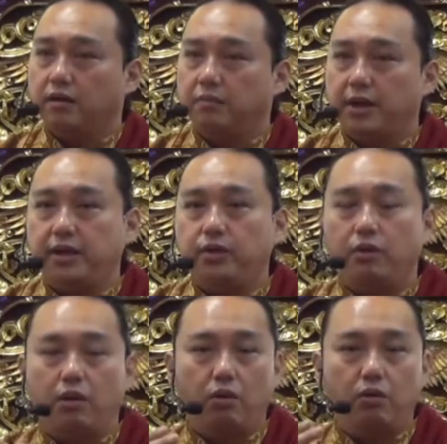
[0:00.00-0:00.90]
But you
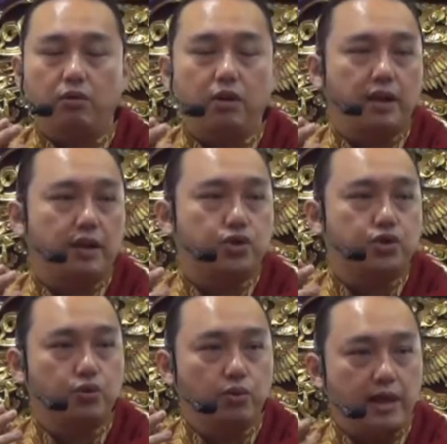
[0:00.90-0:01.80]
are only
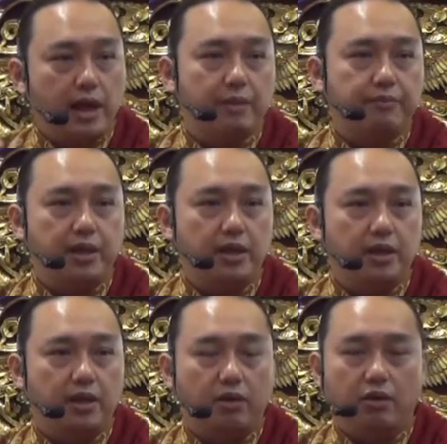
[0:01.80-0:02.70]
truly happy
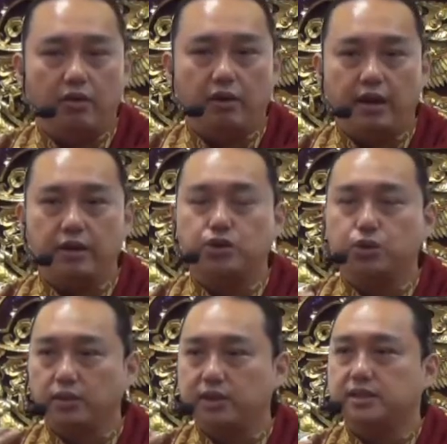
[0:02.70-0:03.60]
and
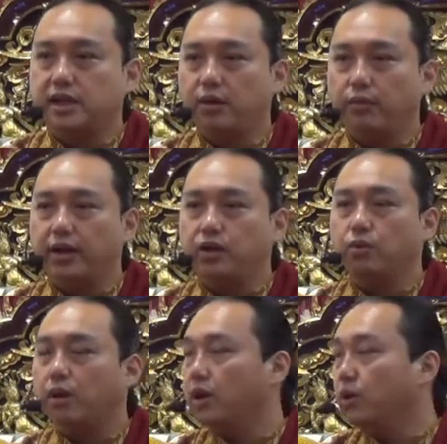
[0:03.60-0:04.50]
truly sad when
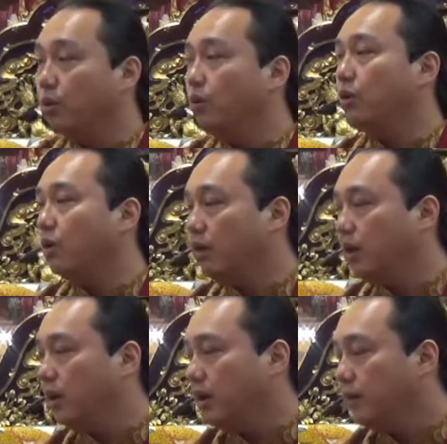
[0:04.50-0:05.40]
you are no
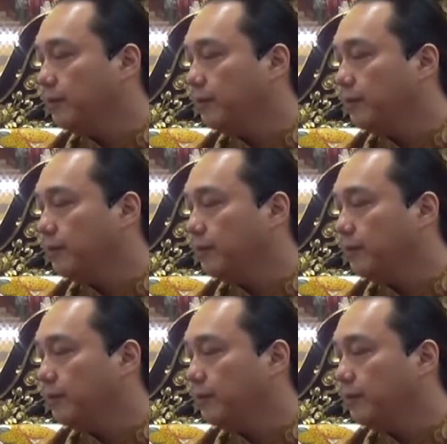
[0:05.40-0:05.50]
longer.